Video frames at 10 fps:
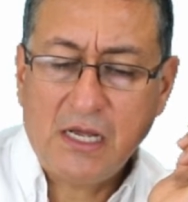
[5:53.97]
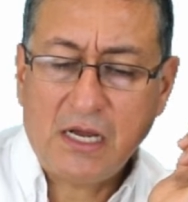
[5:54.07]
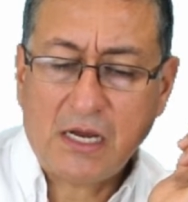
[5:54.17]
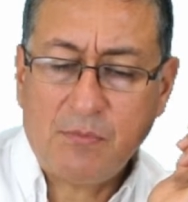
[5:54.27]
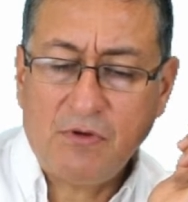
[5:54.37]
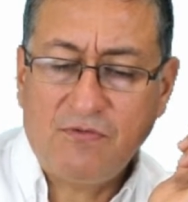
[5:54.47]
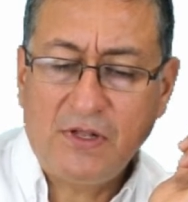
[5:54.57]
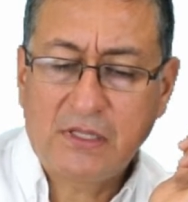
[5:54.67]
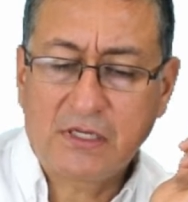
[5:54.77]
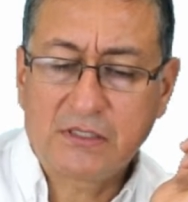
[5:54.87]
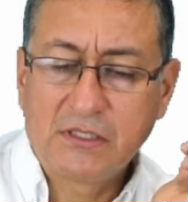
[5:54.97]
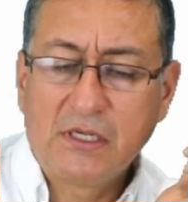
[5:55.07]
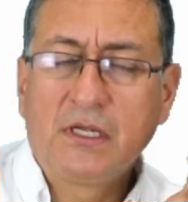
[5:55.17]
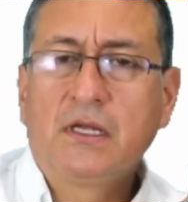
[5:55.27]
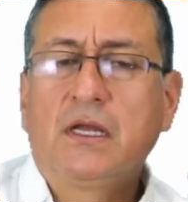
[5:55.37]
A couple of filters.
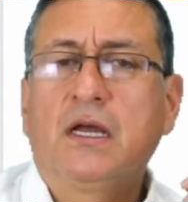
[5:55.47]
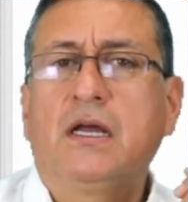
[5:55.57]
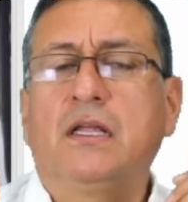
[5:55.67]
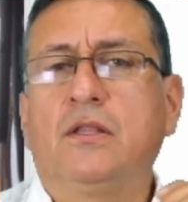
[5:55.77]
Uh,